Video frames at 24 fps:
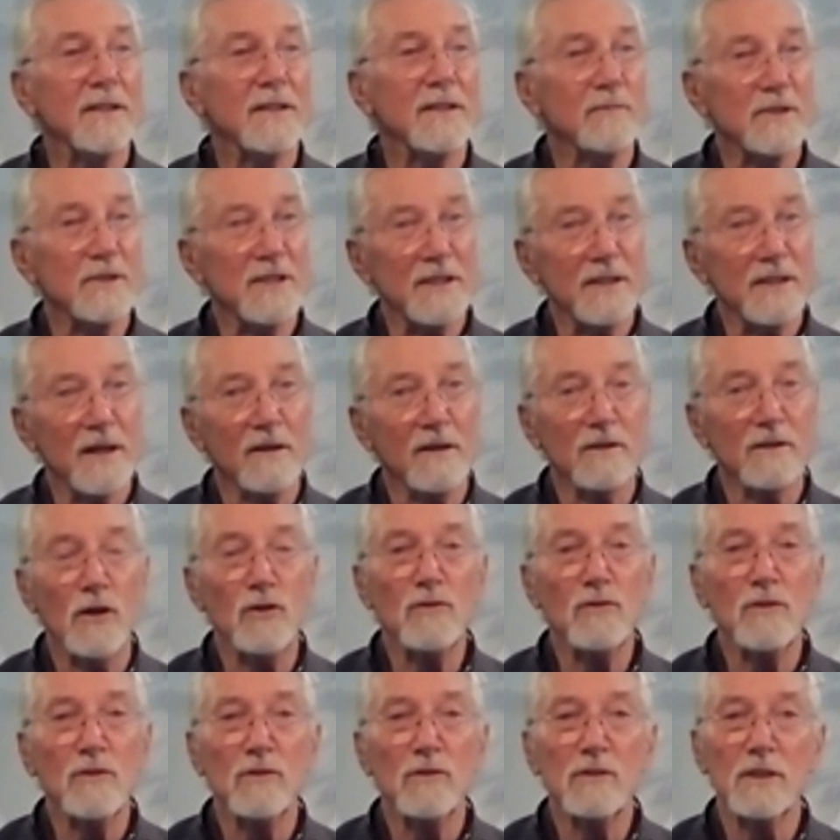it was in our
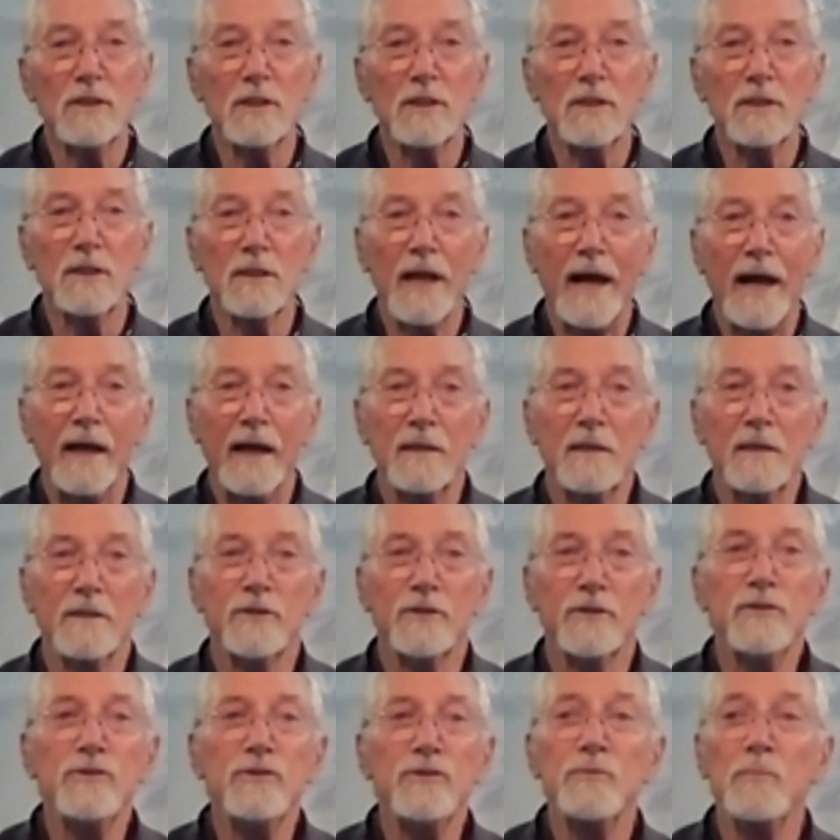local little island
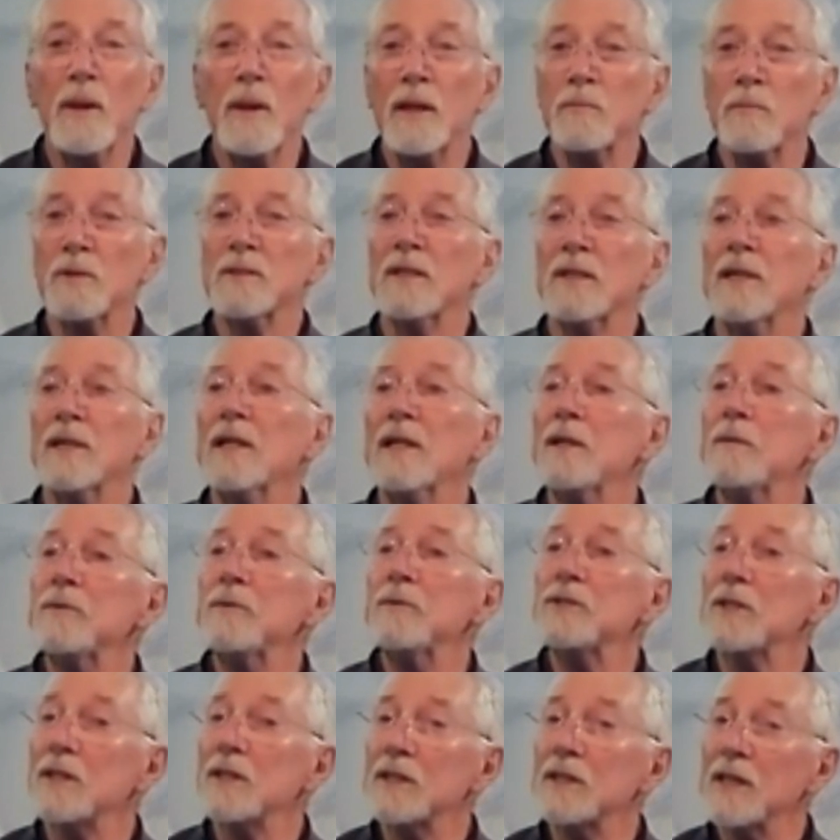newspaper that he
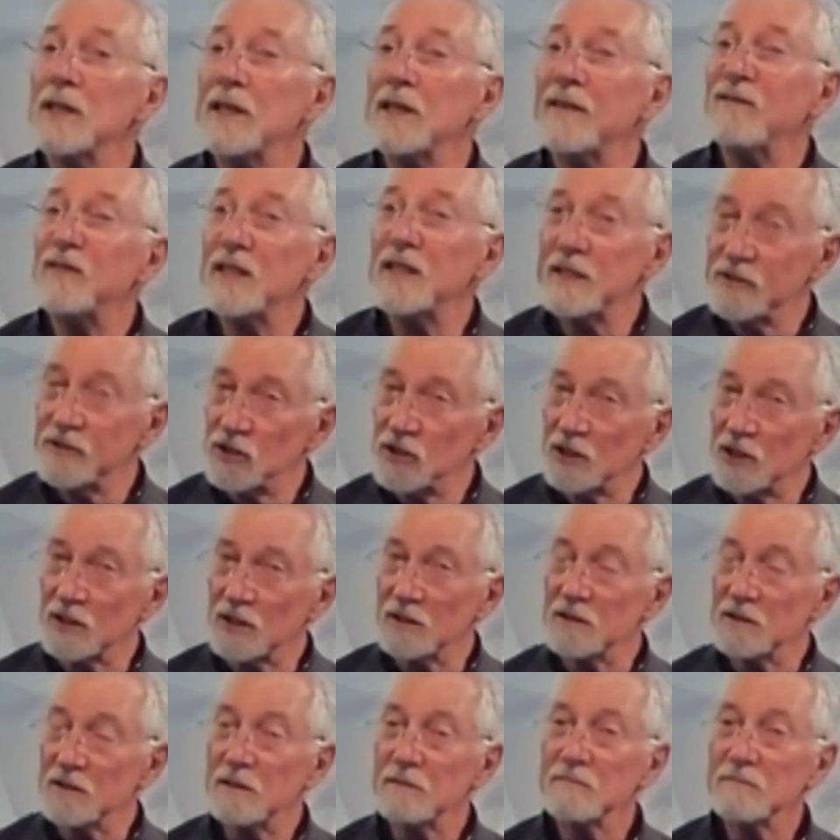was gonna give
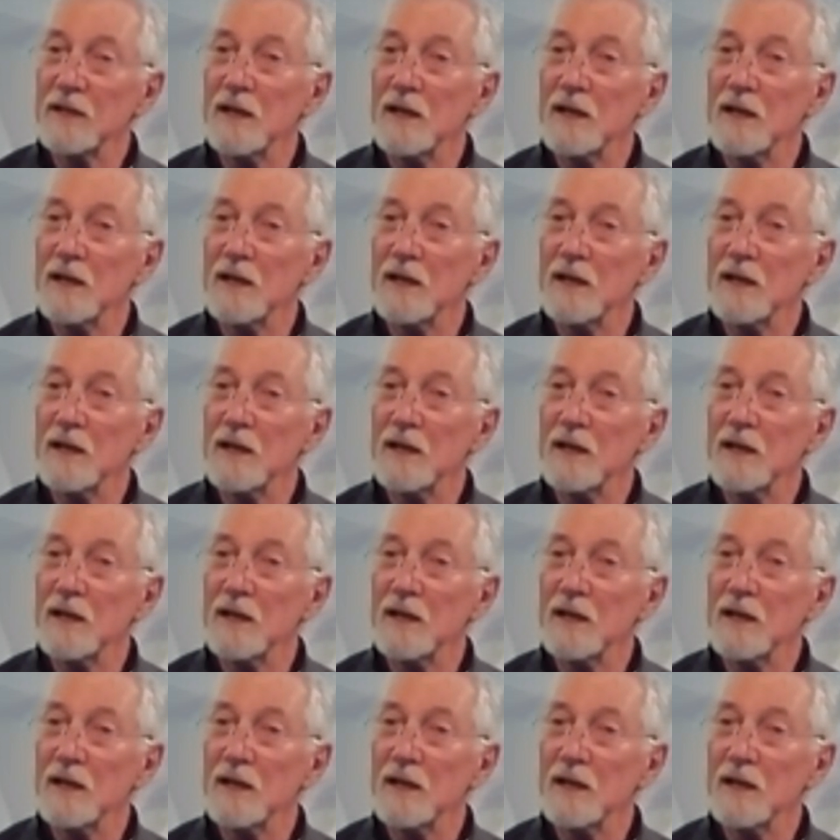teachings